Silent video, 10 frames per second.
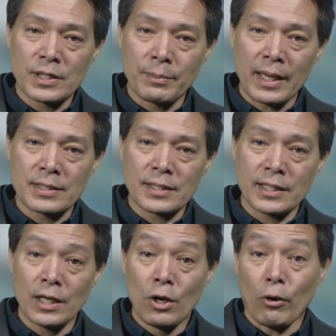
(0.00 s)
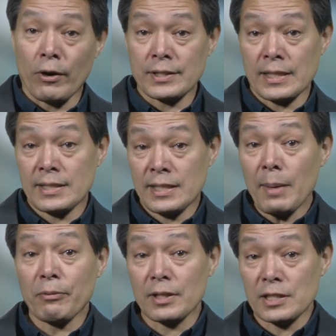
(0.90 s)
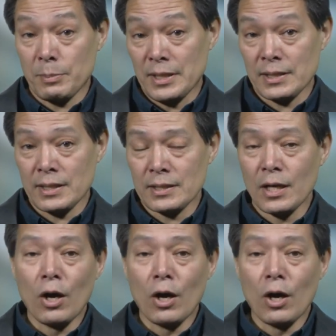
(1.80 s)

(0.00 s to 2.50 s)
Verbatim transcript: chimpanzee or as a separate species,